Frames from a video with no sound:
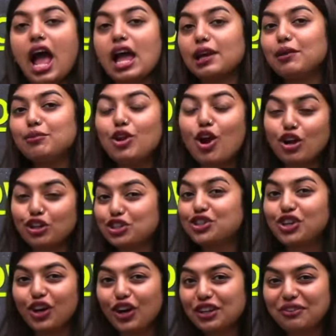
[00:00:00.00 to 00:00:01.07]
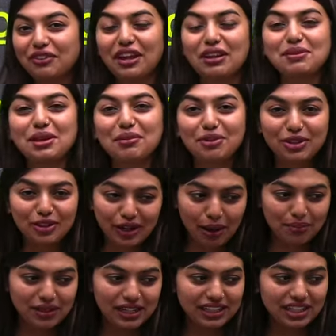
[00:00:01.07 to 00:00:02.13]
I am not sure if I will be able to
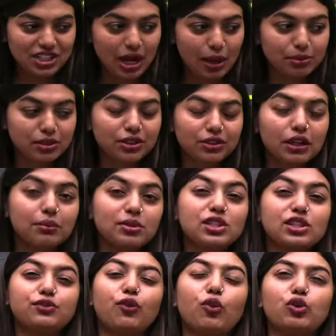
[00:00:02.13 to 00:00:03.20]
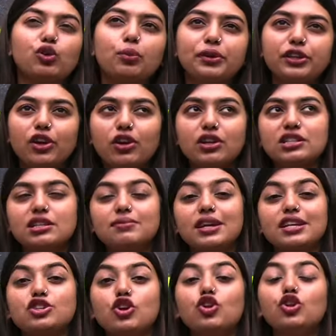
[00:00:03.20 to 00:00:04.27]
complete the chapter today, because photoperiodism,
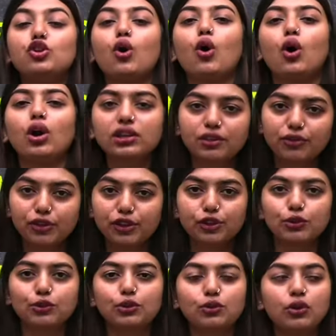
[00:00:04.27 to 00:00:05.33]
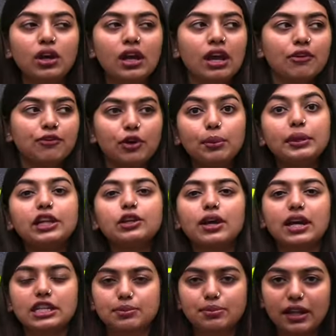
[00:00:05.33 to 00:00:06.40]
there is a lot for me to
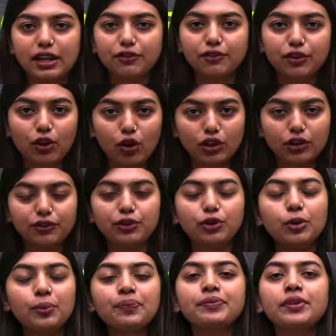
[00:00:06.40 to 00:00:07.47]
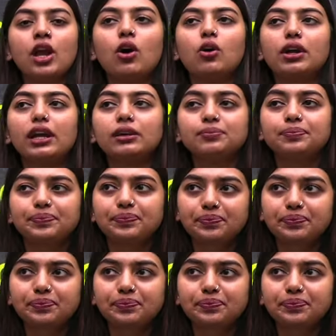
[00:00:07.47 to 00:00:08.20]
explain for all of you. Okay.